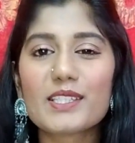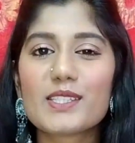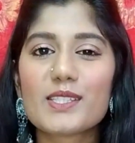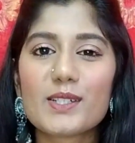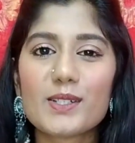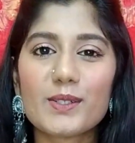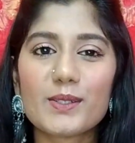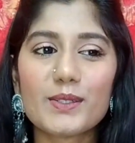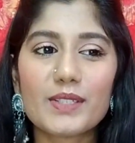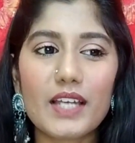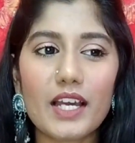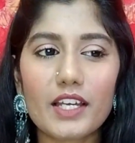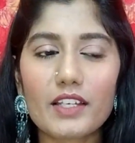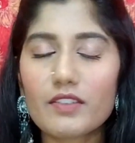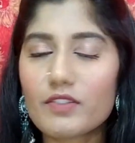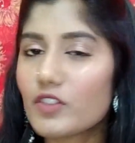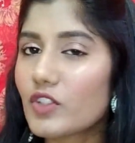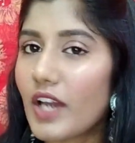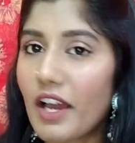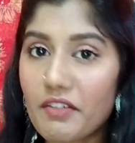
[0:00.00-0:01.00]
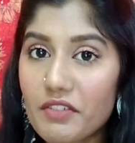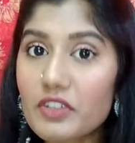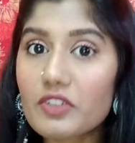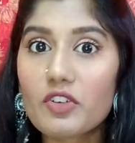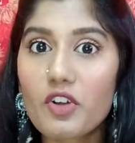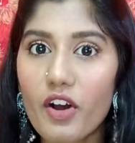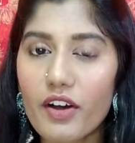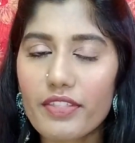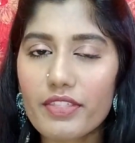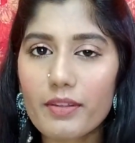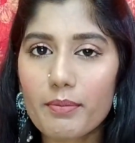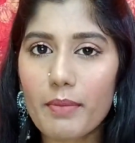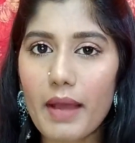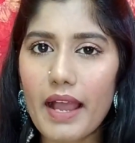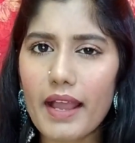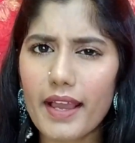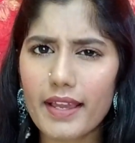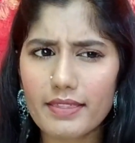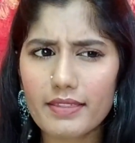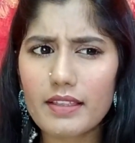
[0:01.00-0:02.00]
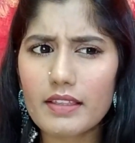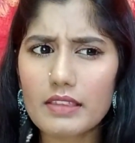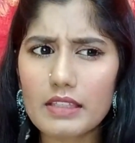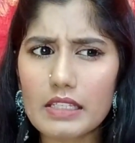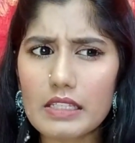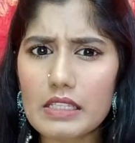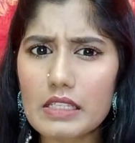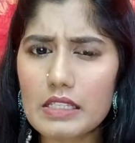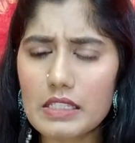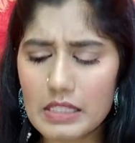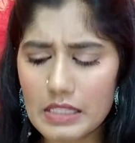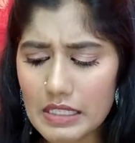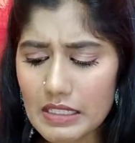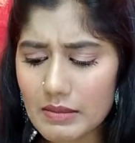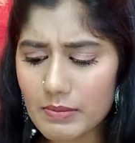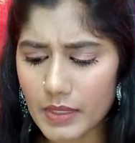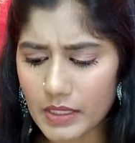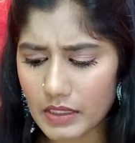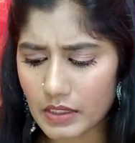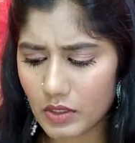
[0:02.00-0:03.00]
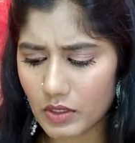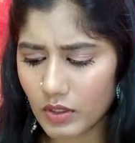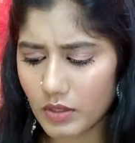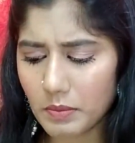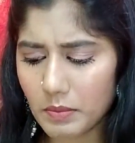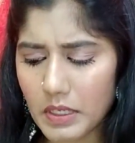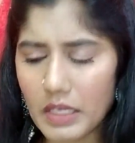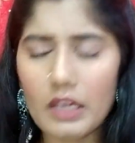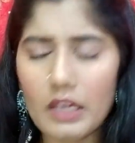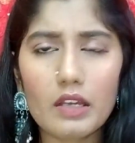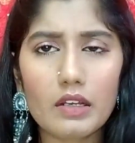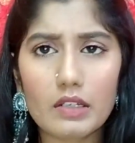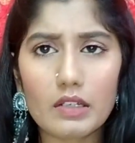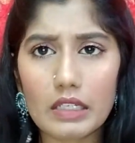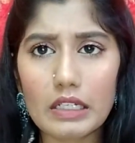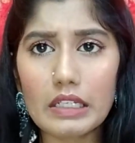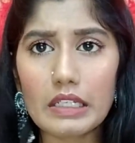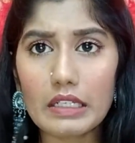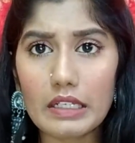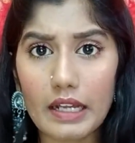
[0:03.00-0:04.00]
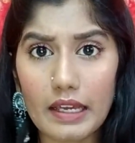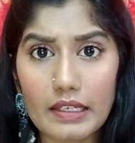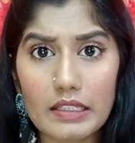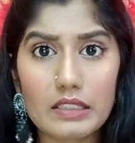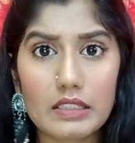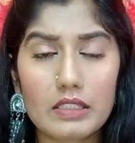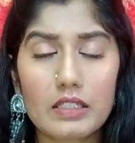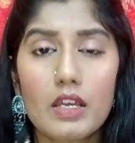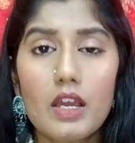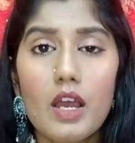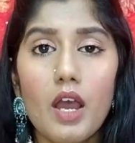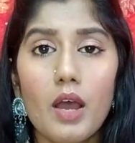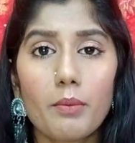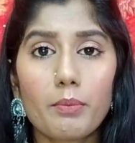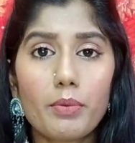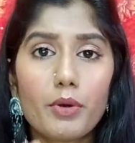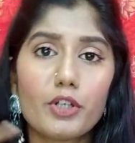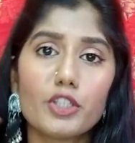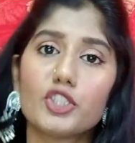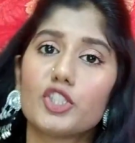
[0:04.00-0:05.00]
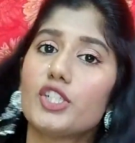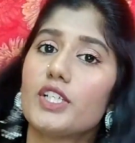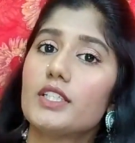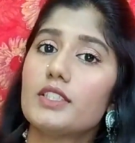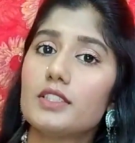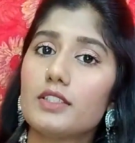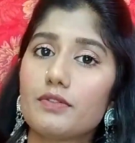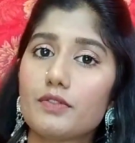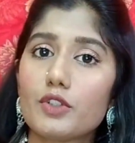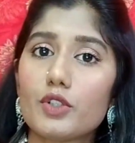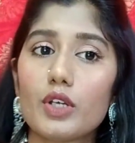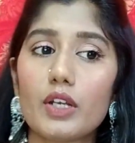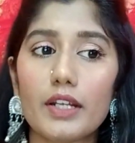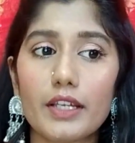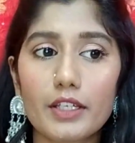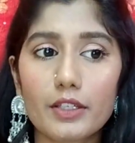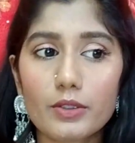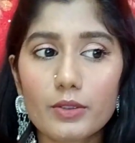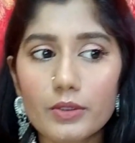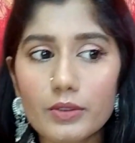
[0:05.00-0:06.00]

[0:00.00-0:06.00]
So yeah, if you haven't got the bag, I think this month could be really nice purchase. If you're like